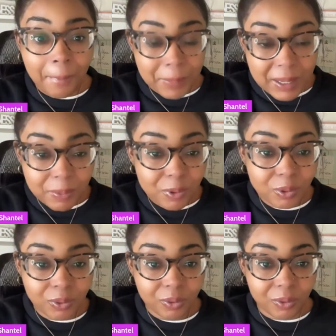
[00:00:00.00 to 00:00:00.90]

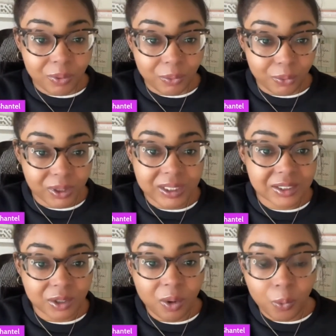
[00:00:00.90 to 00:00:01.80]
People really
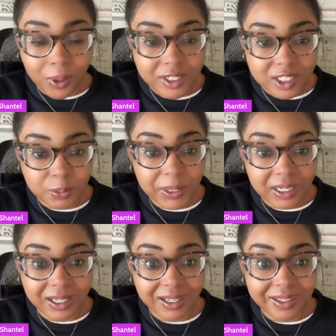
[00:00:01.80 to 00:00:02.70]
don't want to
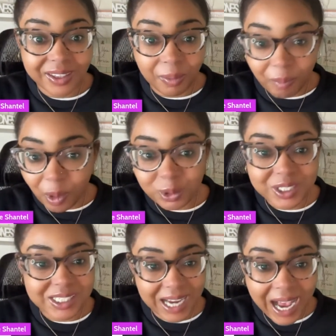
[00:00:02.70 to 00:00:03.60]
spend the
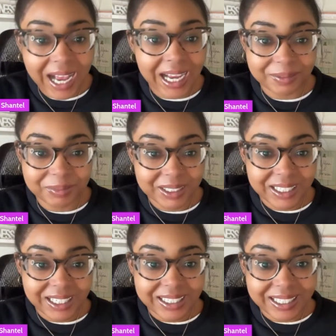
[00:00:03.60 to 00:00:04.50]
most time
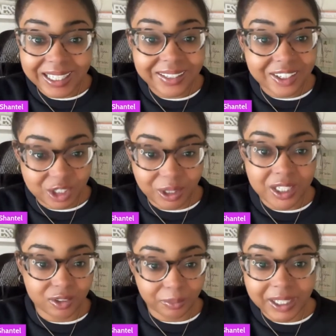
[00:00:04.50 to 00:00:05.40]
getting the
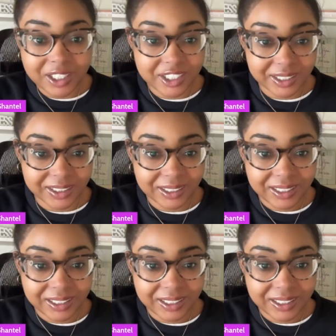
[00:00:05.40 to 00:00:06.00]
transformation.